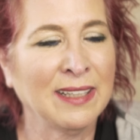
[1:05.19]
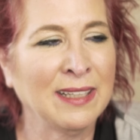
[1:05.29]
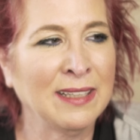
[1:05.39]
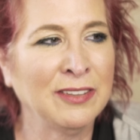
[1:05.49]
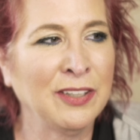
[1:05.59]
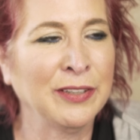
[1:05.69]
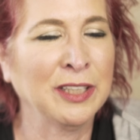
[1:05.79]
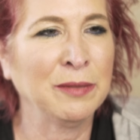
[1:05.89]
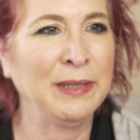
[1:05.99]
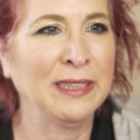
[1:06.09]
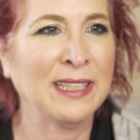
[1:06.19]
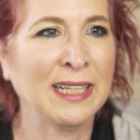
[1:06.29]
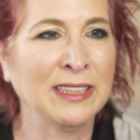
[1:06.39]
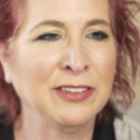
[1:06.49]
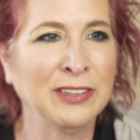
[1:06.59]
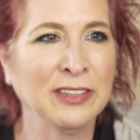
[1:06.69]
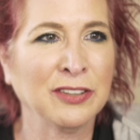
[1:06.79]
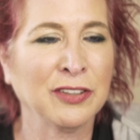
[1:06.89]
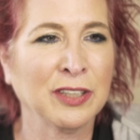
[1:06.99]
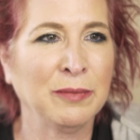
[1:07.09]
I don't know, it could be a
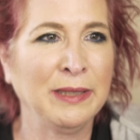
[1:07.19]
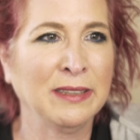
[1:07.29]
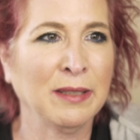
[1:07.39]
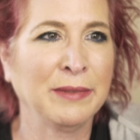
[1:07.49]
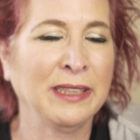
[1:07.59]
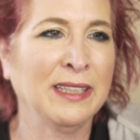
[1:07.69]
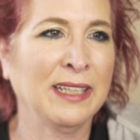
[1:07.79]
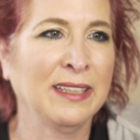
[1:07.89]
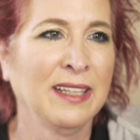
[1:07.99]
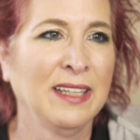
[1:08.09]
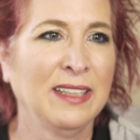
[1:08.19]
diagnosis, or it could be something that,